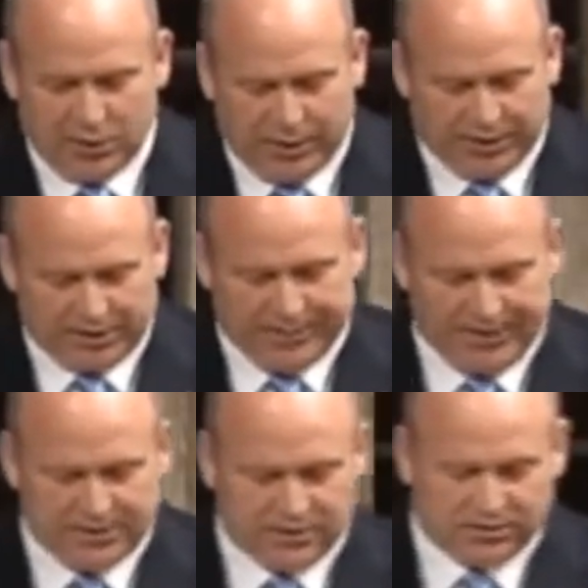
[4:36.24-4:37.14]
We are
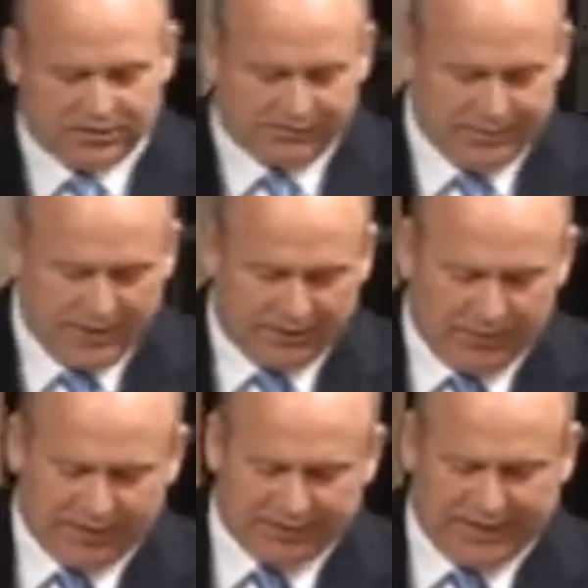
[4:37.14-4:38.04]
committed to delivering better
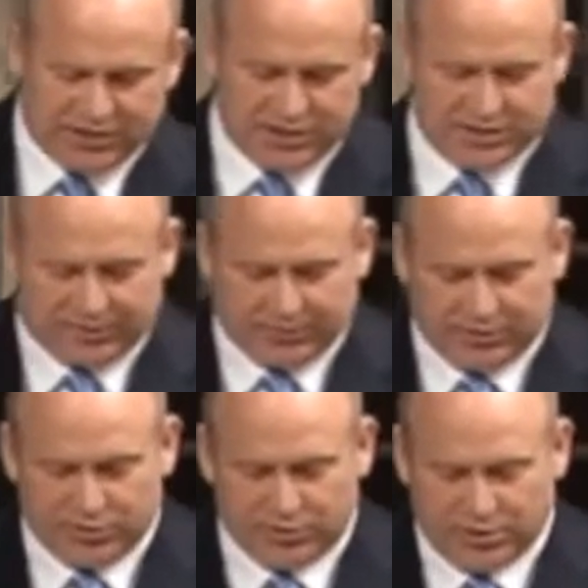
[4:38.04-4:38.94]
regulations that
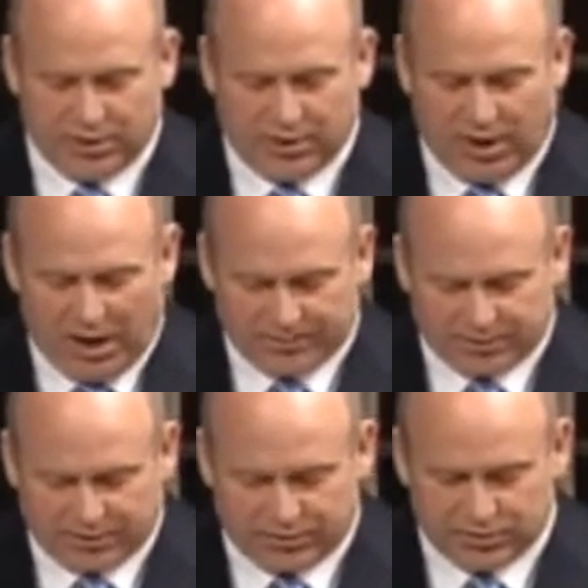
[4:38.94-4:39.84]
reduce
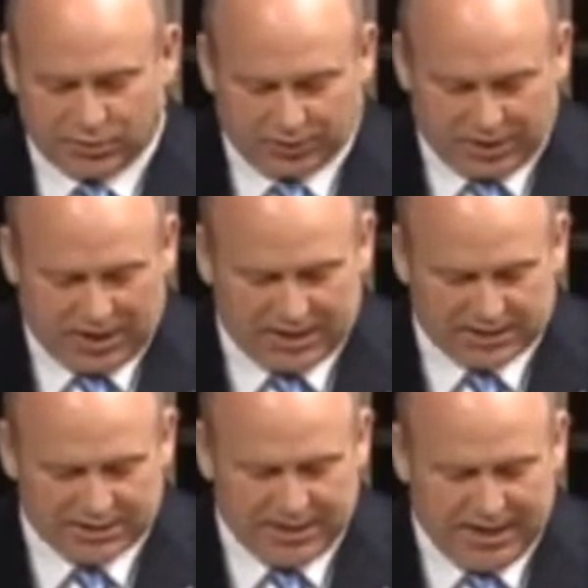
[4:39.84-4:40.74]
obstacles, lower
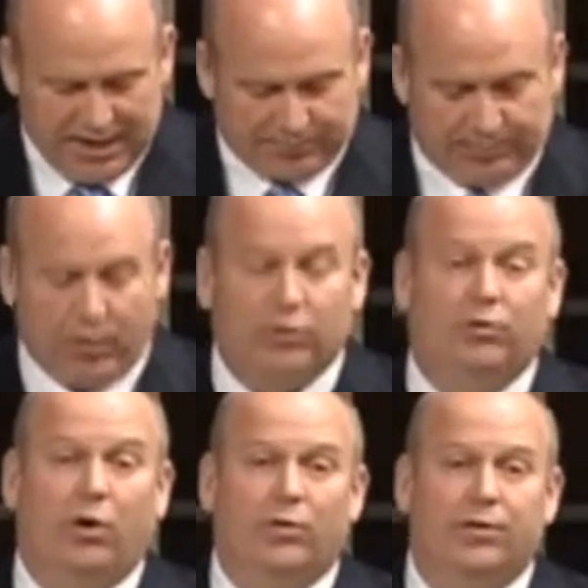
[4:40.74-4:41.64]
costs, and promote
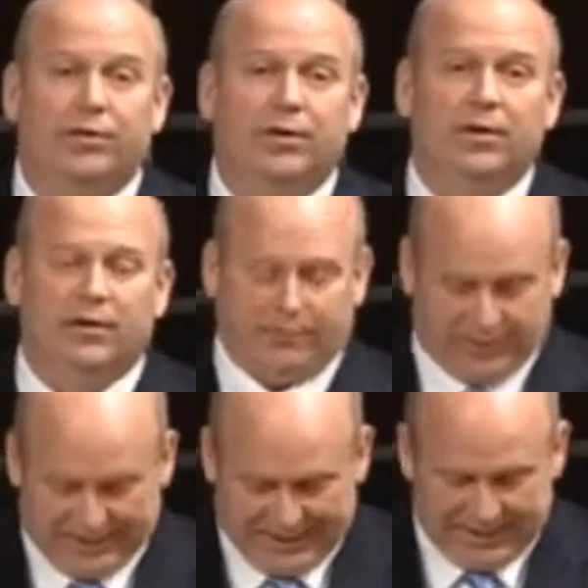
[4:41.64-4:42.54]
growth for
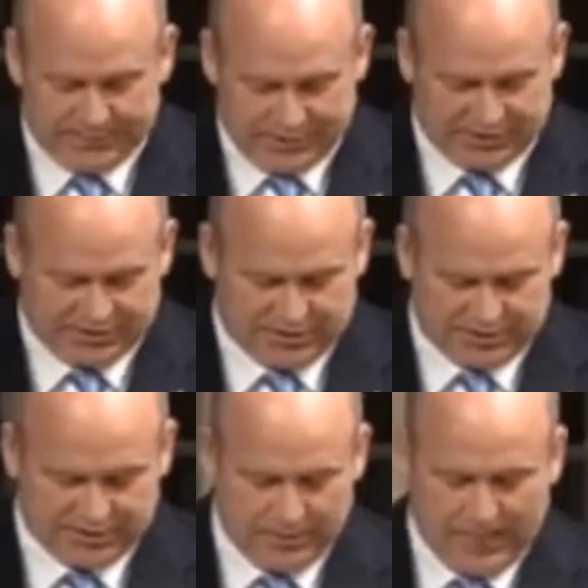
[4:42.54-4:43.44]
Canadian
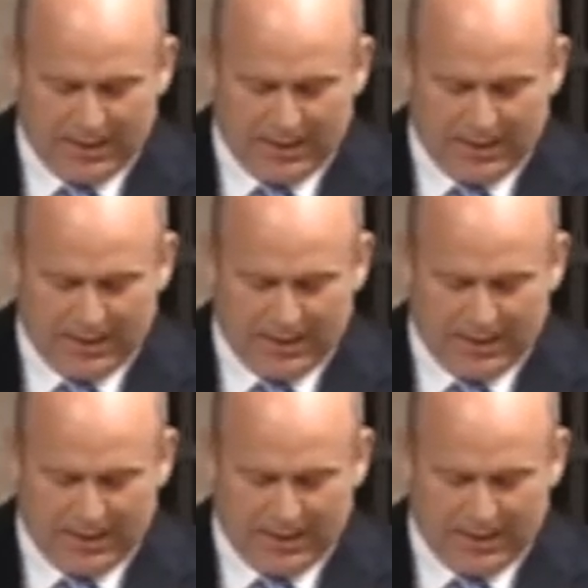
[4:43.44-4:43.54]
businesses.